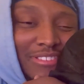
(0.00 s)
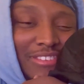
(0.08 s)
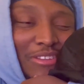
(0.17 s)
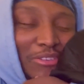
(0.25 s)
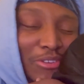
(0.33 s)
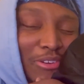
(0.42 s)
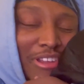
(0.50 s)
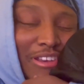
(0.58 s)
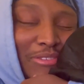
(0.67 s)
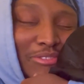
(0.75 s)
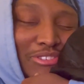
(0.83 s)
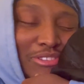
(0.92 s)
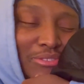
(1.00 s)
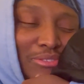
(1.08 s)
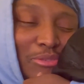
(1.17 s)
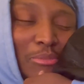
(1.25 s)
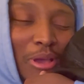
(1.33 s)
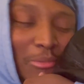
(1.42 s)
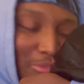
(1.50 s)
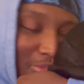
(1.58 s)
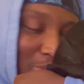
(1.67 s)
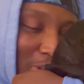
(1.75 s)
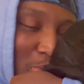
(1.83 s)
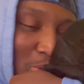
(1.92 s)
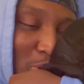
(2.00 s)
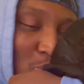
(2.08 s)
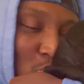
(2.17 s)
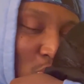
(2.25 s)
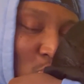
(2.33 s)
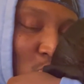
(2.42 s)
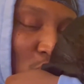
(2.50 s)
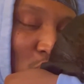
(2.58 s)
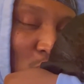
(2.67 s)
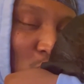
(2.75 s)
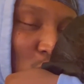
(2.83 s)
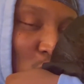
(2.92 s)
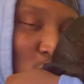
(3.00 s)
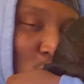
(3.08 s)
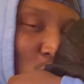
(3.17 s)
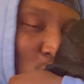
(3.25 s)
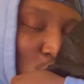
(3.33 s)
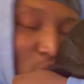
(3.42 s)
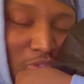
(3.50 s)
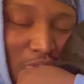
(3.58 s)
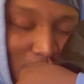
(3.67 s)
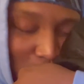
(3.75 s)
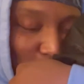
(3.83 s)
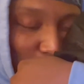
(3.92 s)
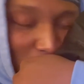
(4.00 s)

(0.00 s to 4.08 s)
You know I never cheat on you, mama. Come here. Mm.